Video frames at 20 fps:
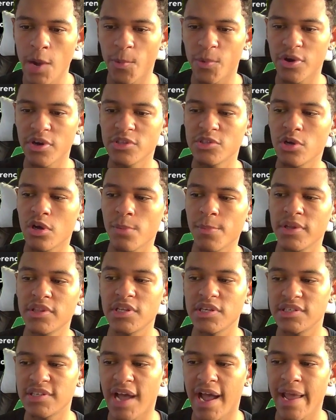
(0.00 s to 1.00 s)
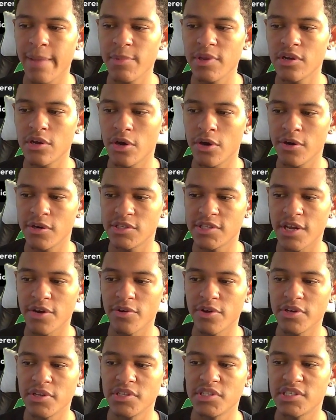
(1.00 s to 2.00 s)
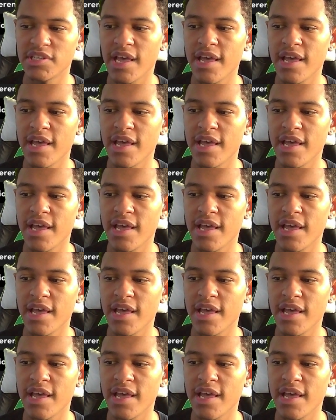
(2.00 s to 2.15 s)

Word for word: We're going to talk about the diamond cards that are in this